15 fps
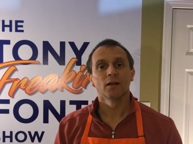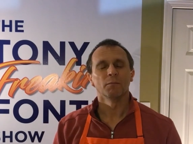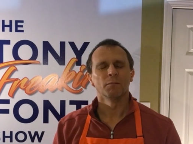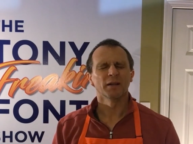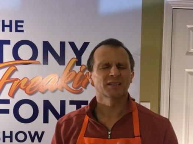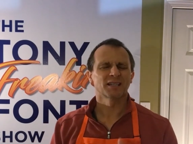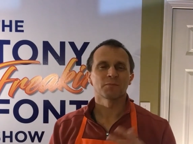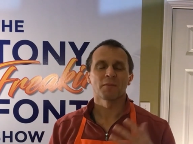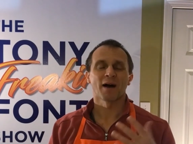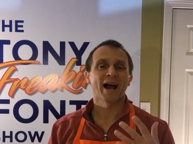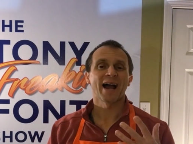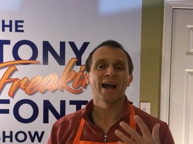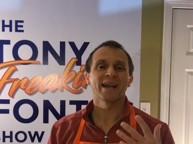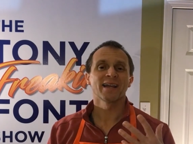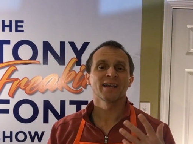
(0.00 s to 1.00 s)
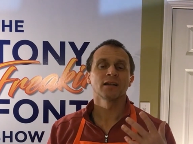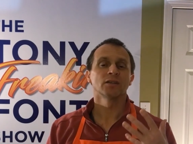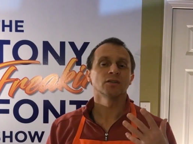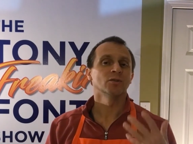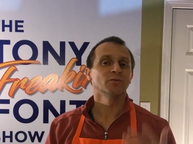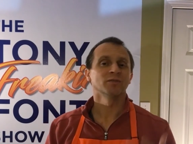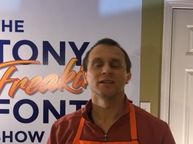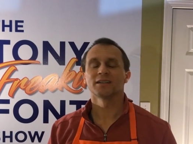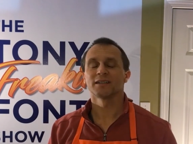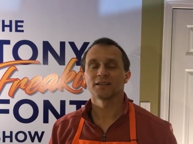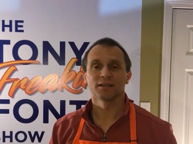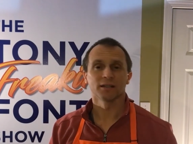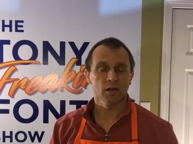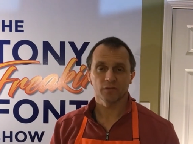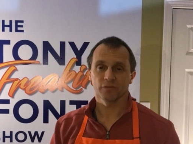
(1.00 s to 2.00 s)
Mixing my unique
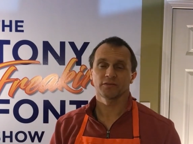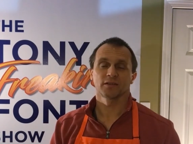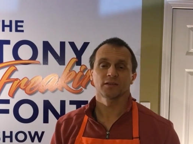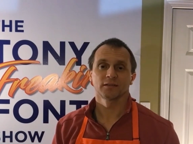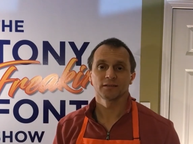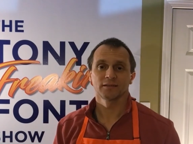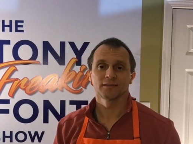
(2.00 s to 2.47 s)
gift